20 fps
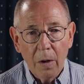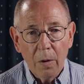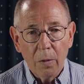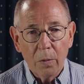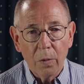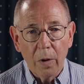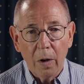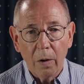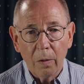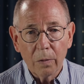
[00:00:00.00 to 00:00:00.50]

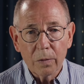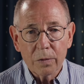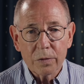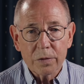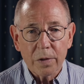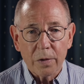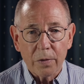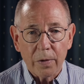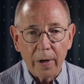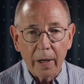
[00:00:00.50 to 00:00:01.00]
who holds
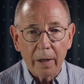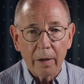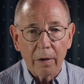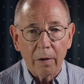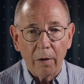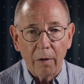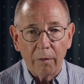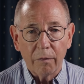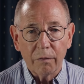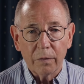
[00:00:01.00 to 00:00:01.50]
the rank
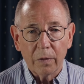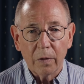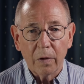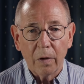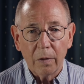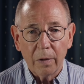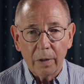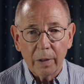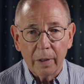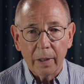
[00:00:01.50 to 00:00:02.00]
of
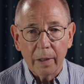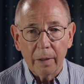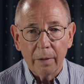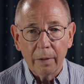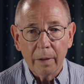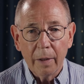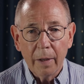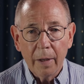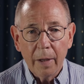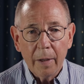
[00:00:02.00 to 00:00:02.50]
colonel,